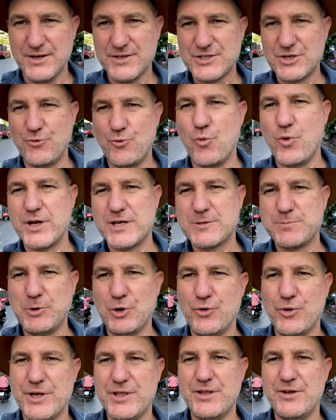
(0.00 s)
So
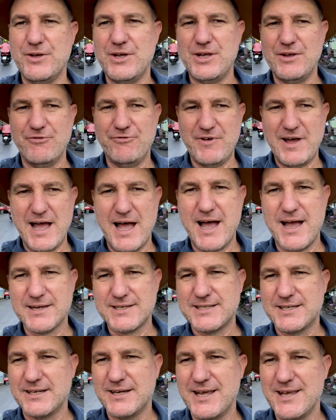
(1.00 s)
exploring the
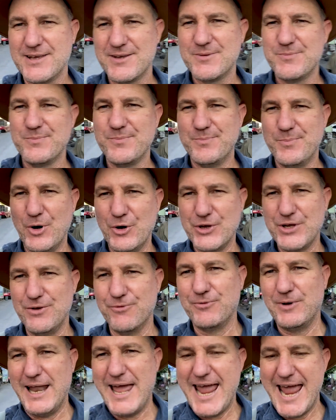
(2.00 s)
vast body
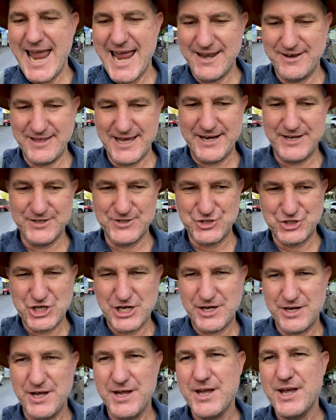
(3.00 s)
of land that is
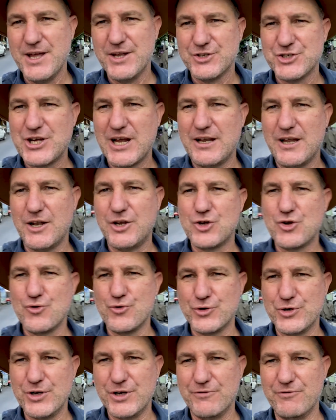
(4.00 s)

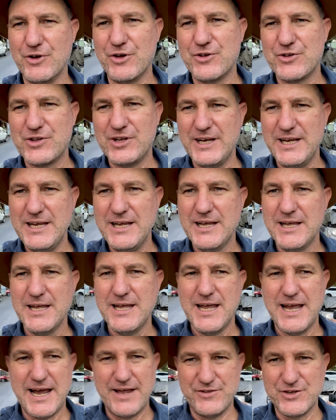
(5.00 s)
Chulalongkorn University
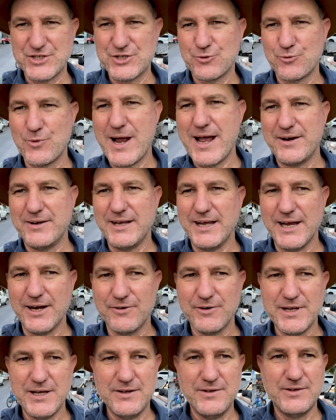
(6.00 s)
and the surrounding
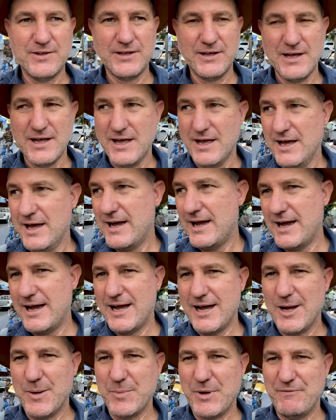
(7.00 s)
areas,
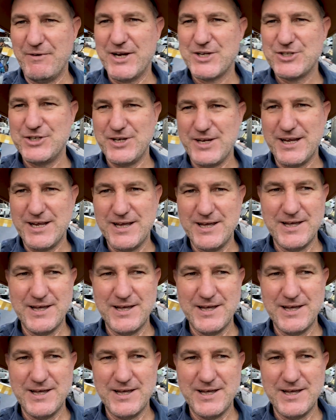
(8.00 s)
I've actually